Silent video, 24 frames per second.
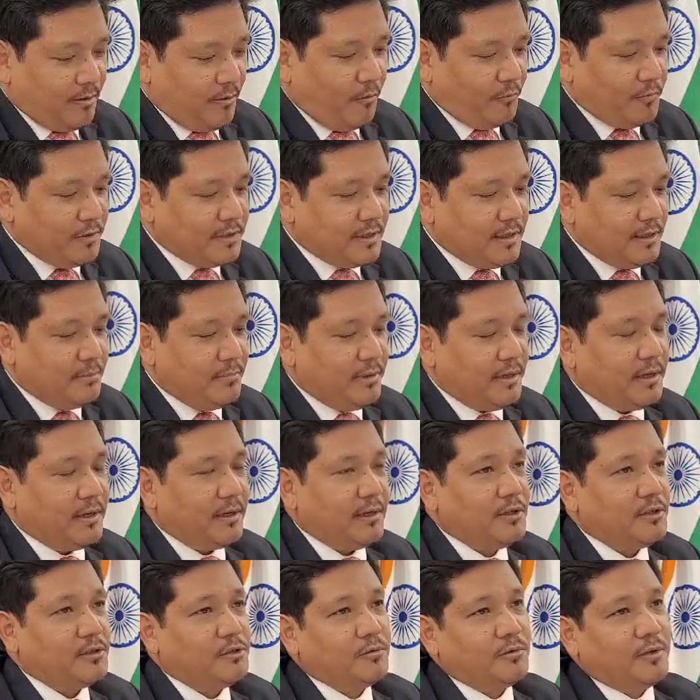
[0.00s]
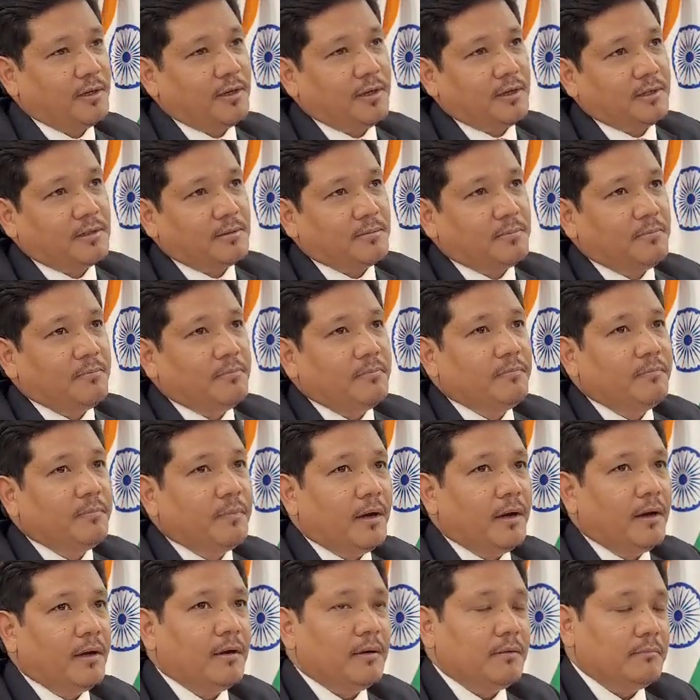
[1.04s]
obviously been an issue that has
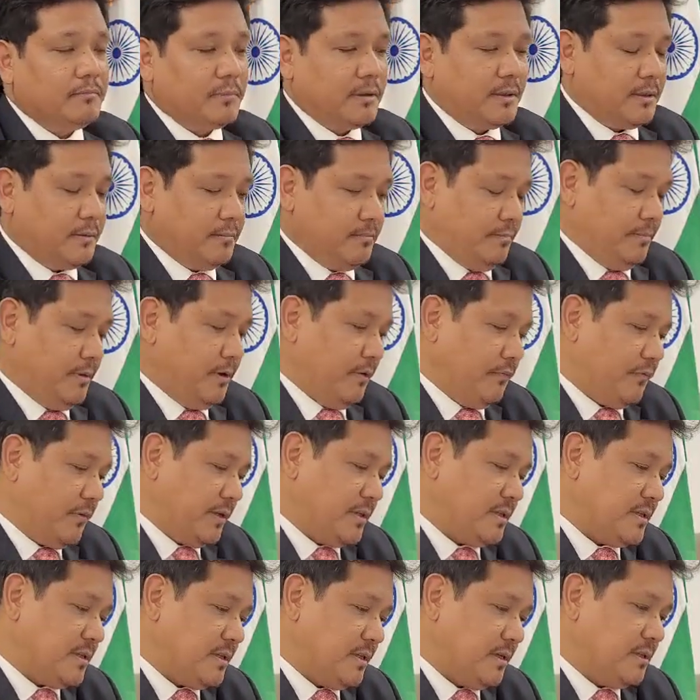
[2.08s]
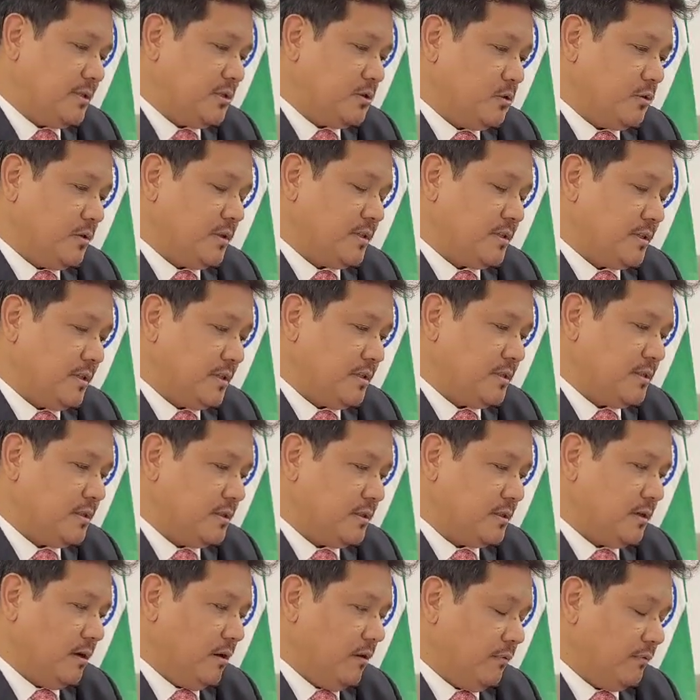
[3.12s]
been of concern to the
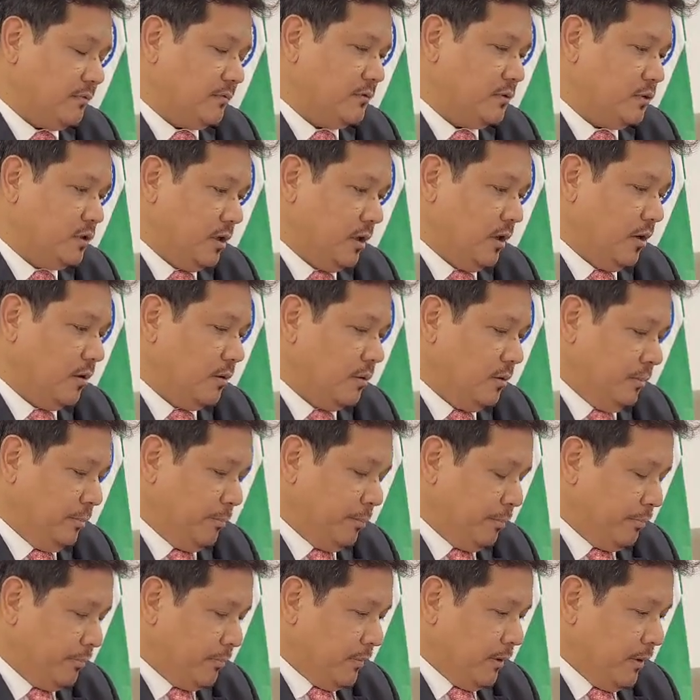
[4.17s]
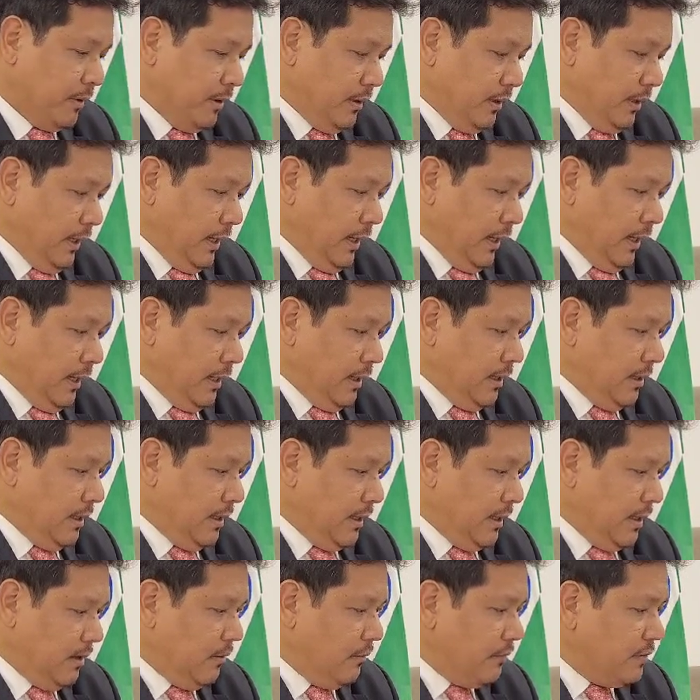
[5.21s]
citizens of Shillong.
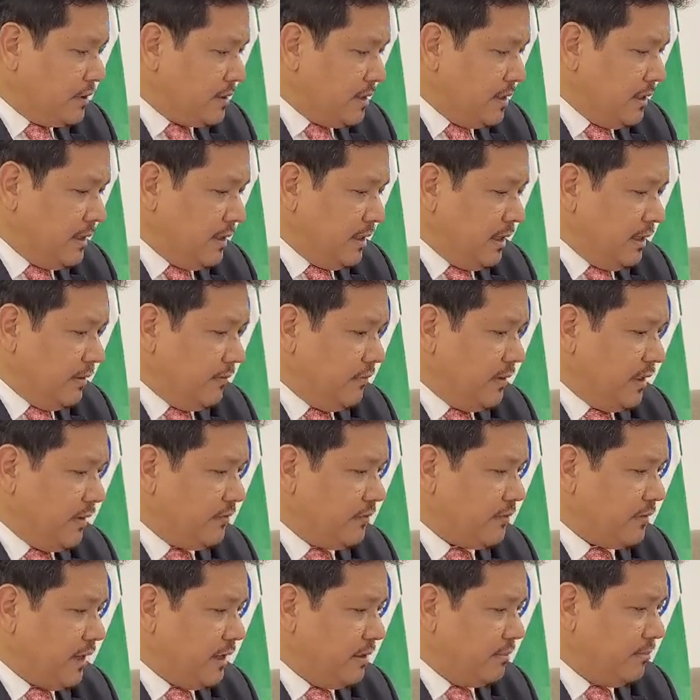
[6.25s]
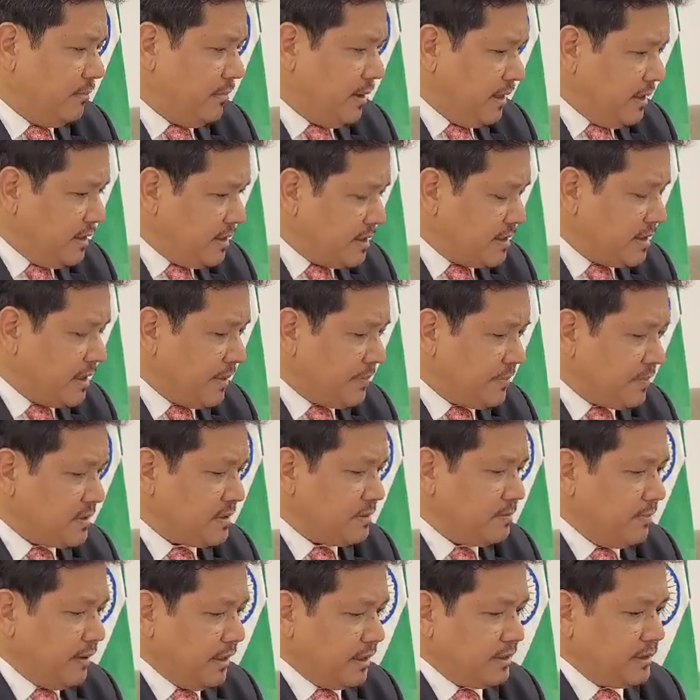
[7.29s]
And obviously, we have tried many steps,
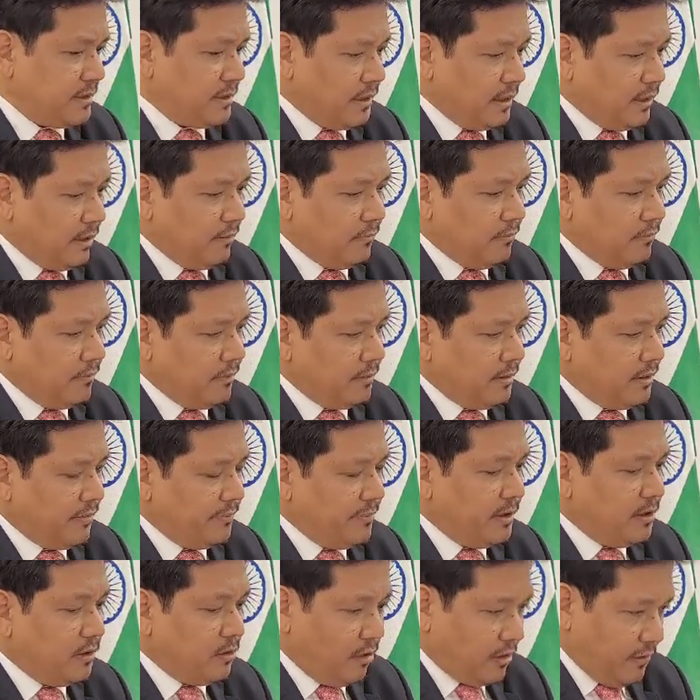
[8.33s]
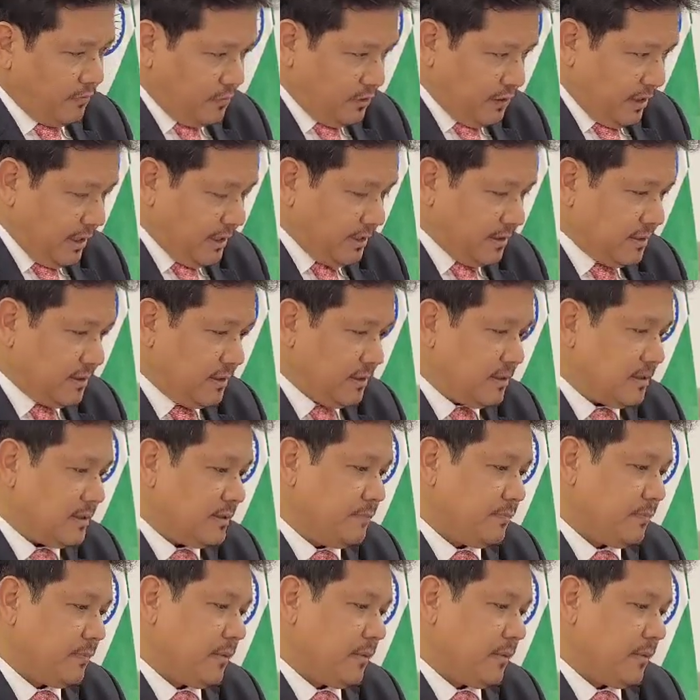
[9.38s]
but there have been a lot of challenges.